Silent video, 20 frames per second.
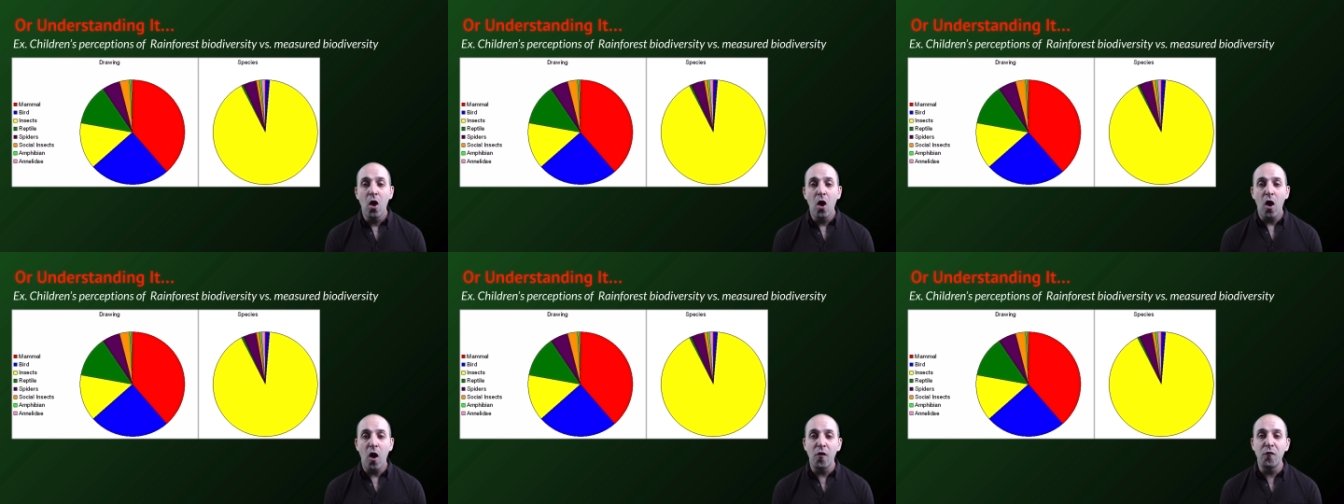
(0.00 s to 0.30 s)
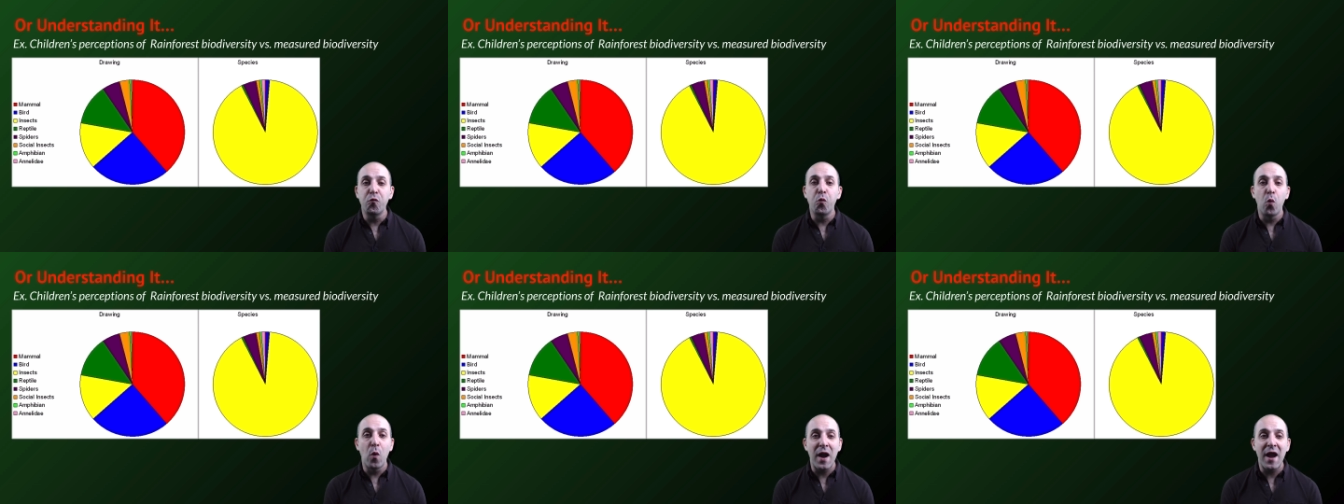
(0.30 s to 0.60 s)
of
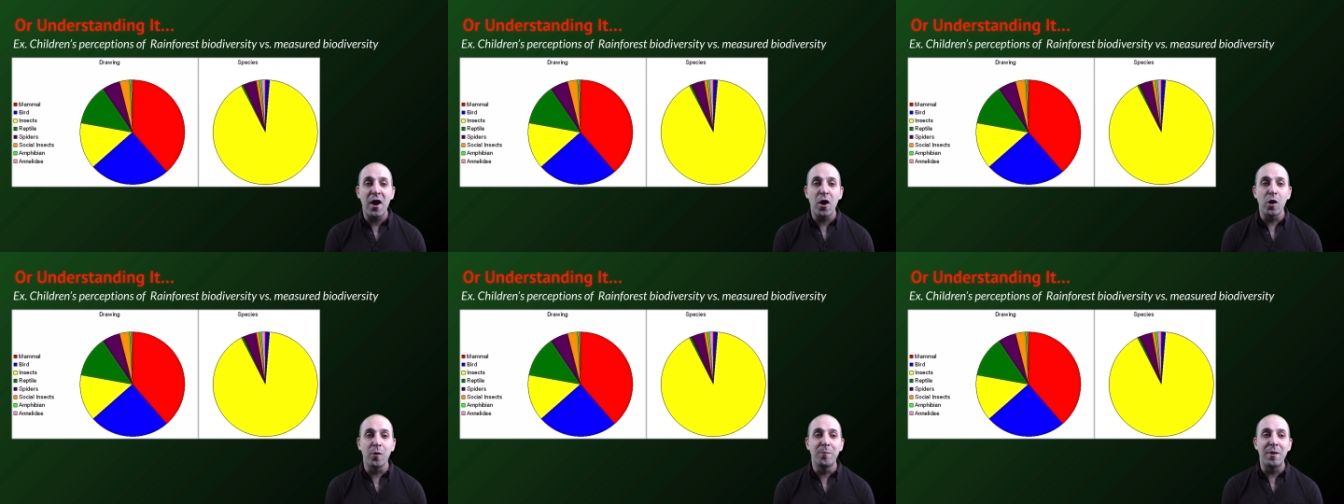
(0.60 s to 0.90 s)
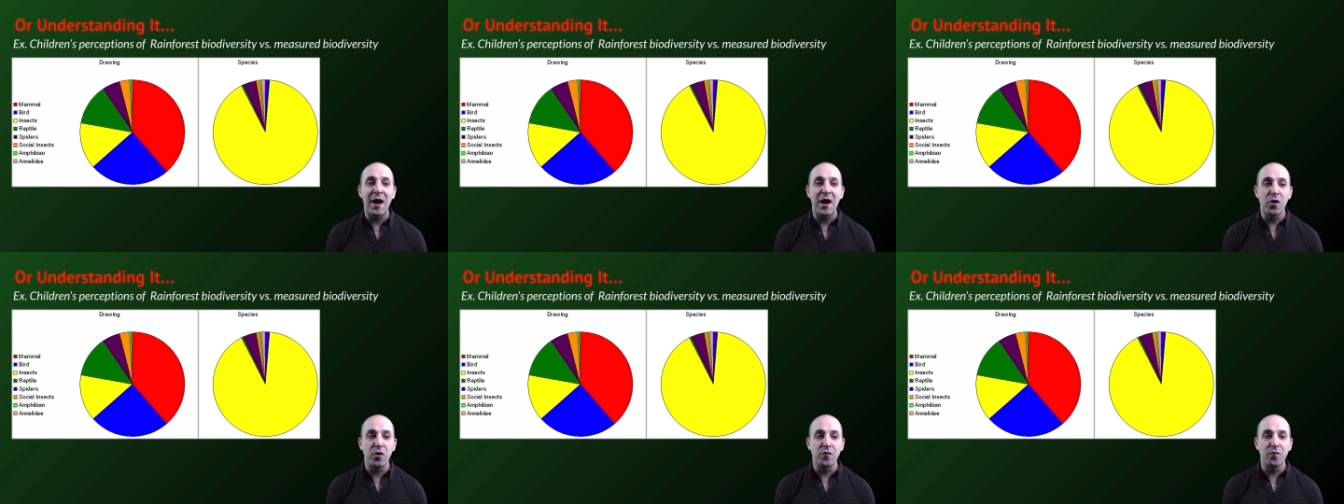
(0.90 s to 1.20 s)
where
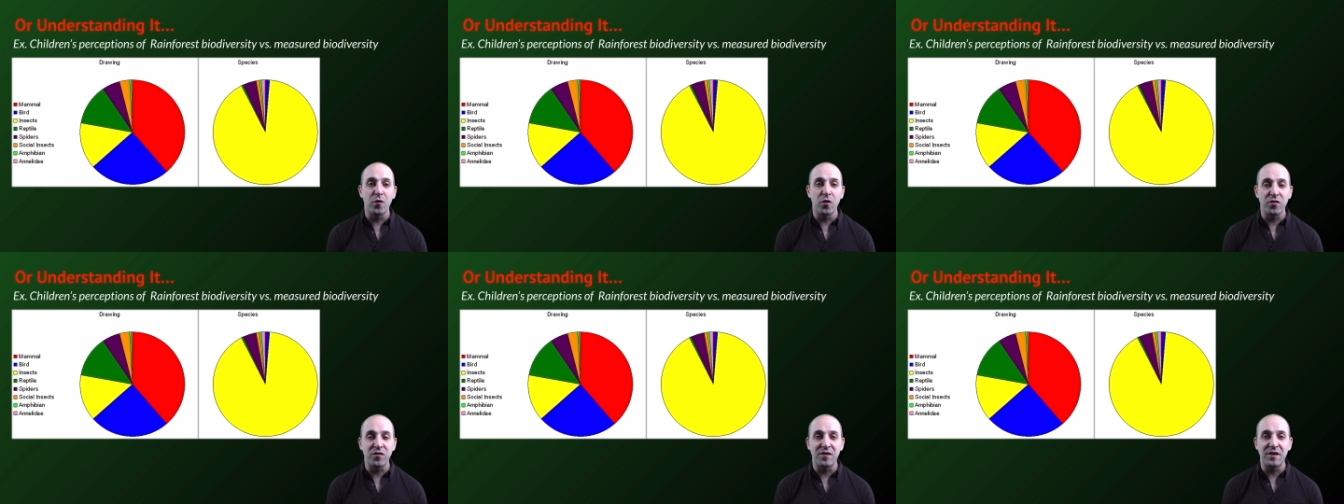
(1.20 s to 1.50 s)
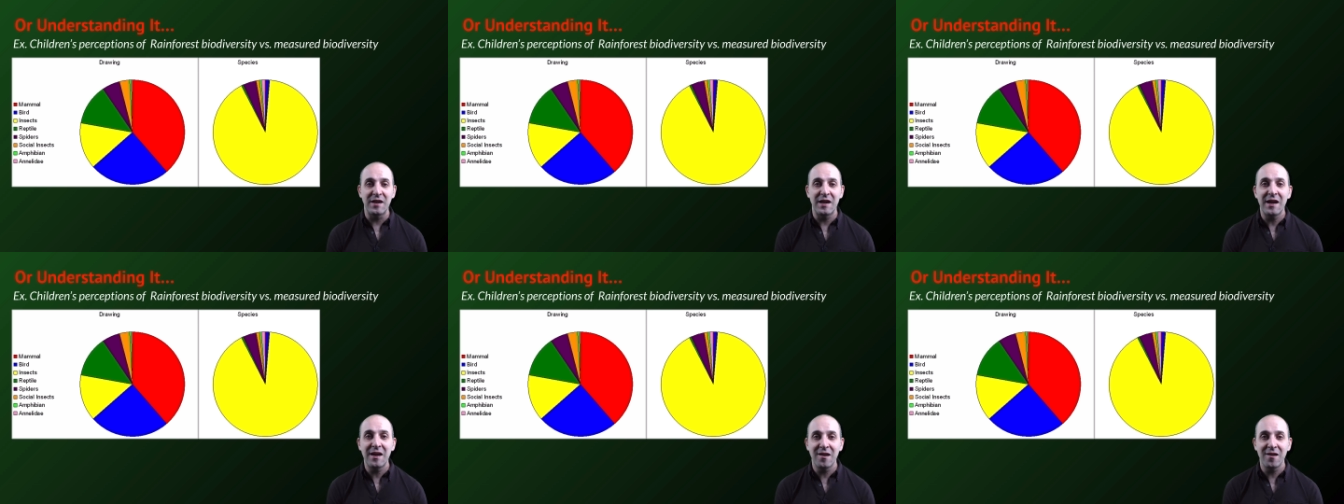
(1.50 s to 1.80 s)

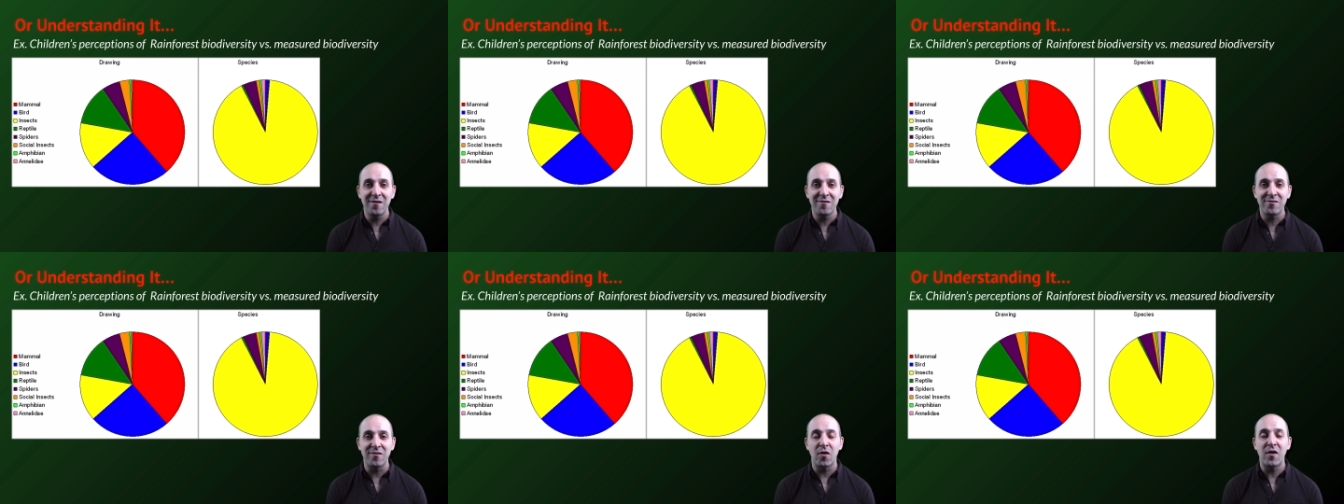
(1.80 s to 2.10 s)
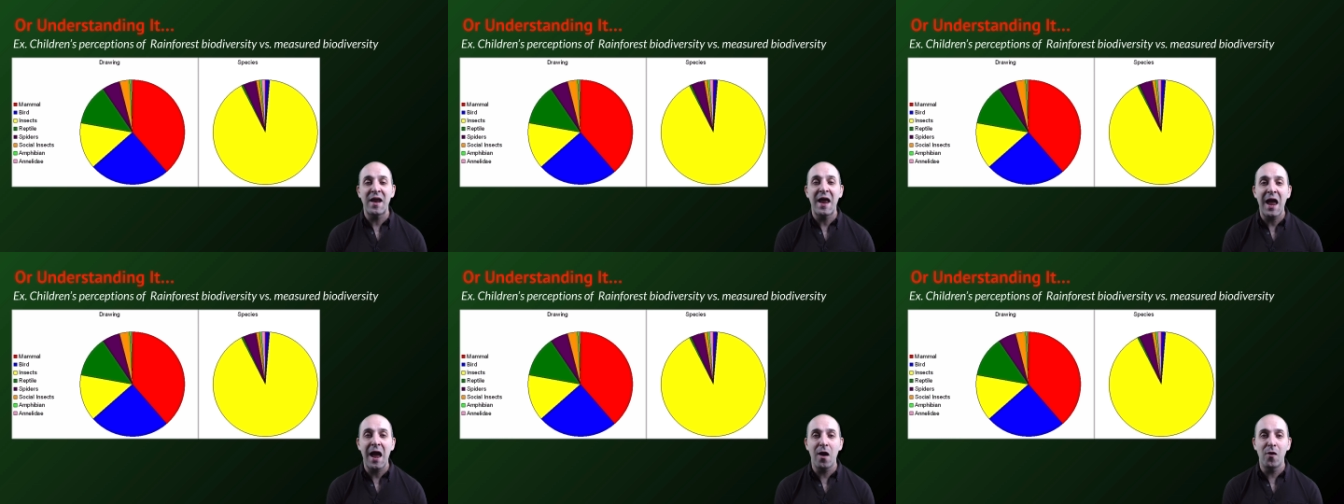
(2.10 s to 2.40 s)
biodiversity is and
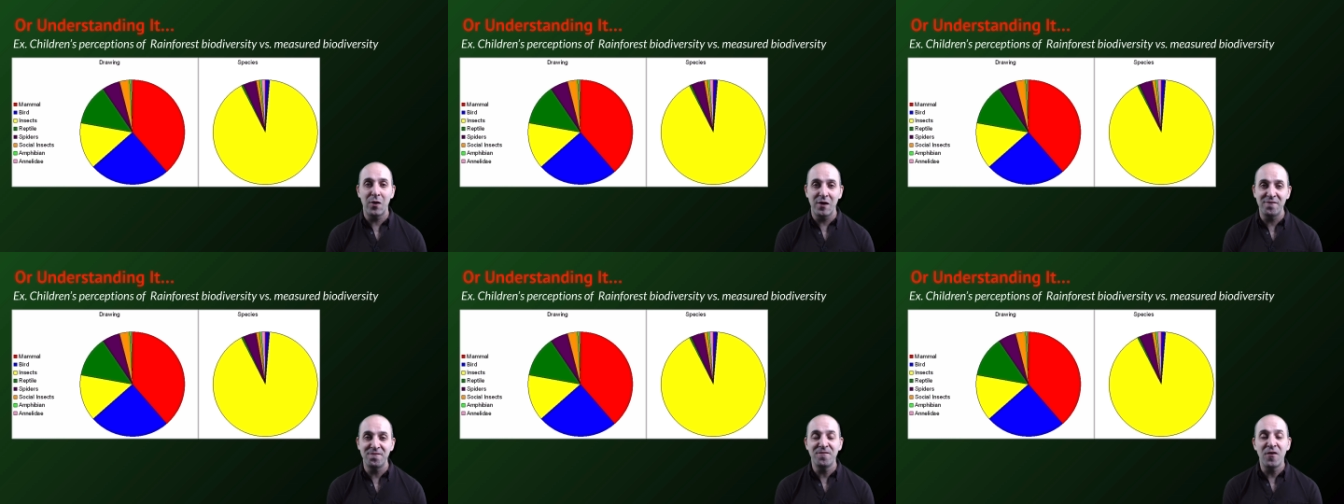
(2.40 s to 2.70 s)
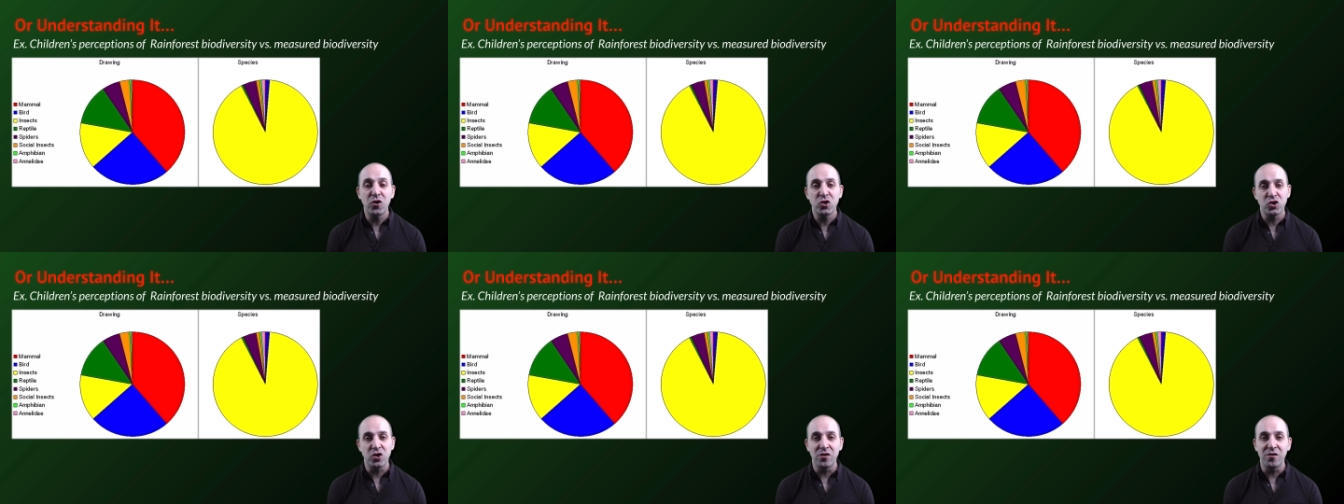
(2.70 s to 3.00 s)
how it
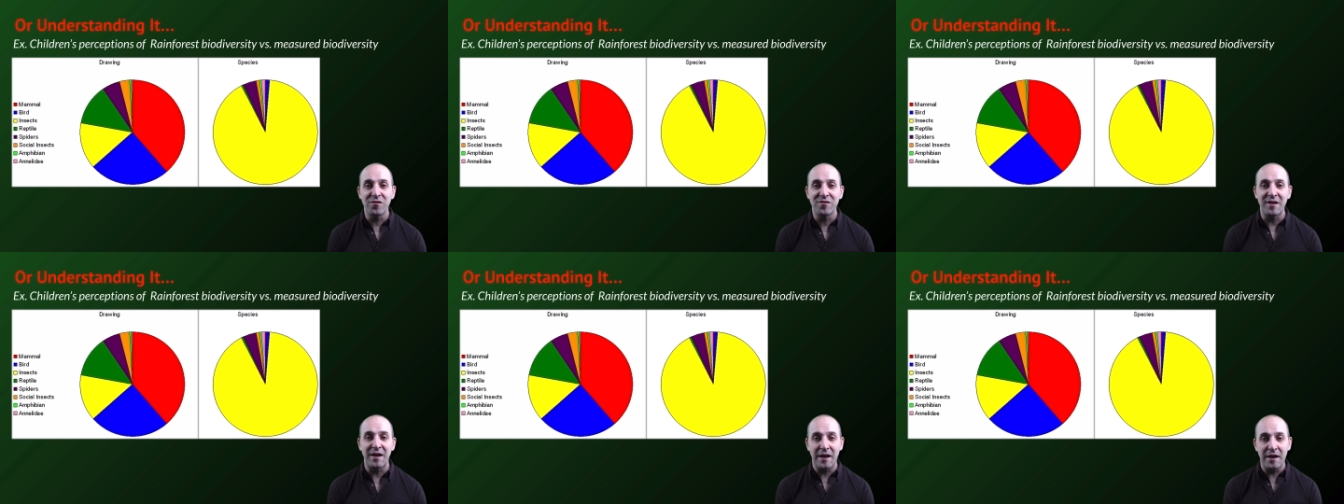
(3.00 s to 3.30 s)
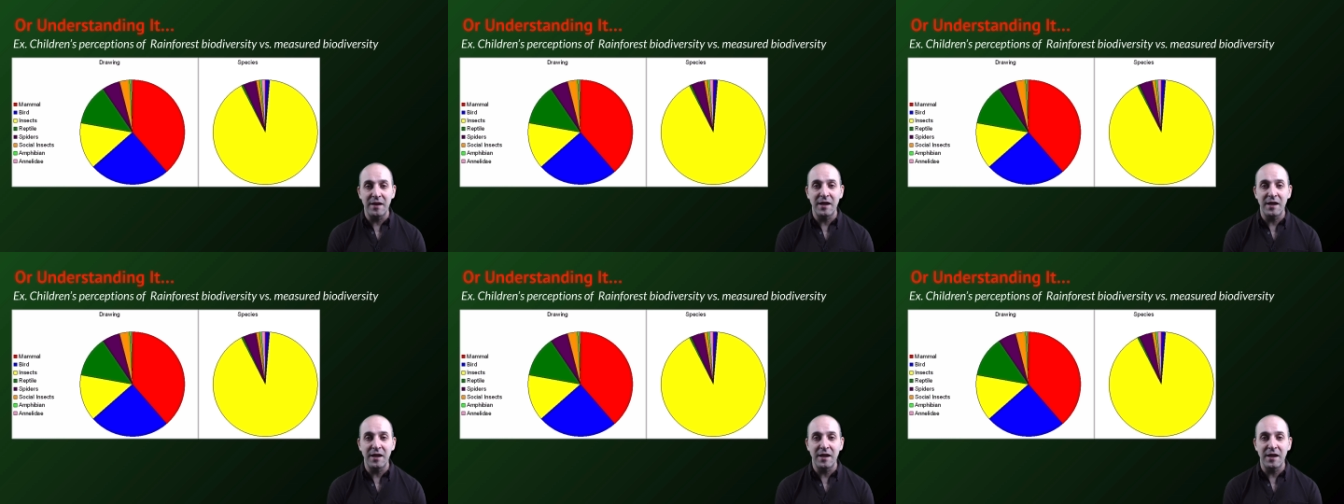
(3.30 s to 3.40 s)
functions in